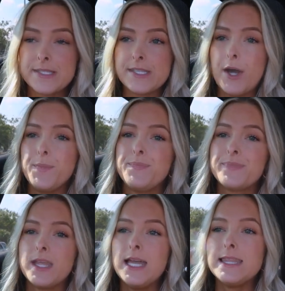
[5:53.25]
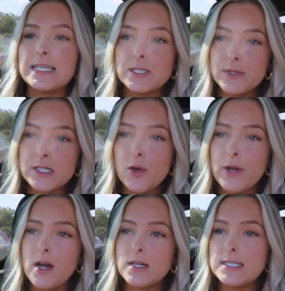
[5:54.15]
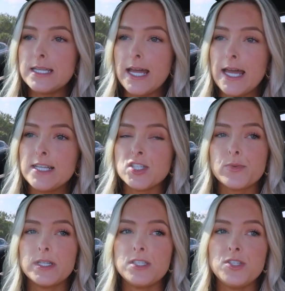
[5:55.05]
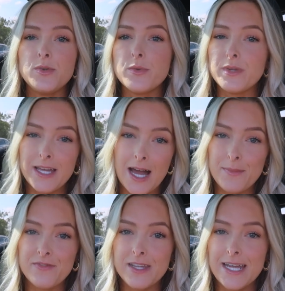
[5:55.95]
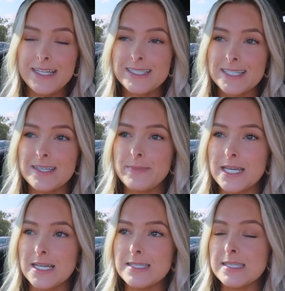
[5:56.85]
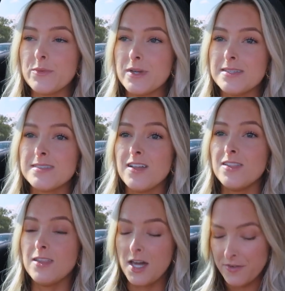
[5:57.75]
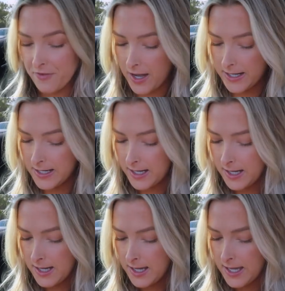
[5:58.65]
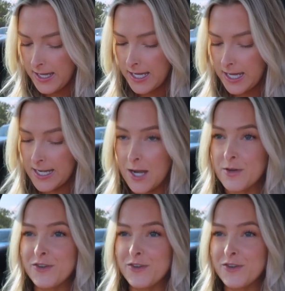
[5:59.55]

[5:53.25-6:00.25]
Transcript: So that's what's going on today. Just wanted to do a recap of the night because it was a lot of fun. And now we're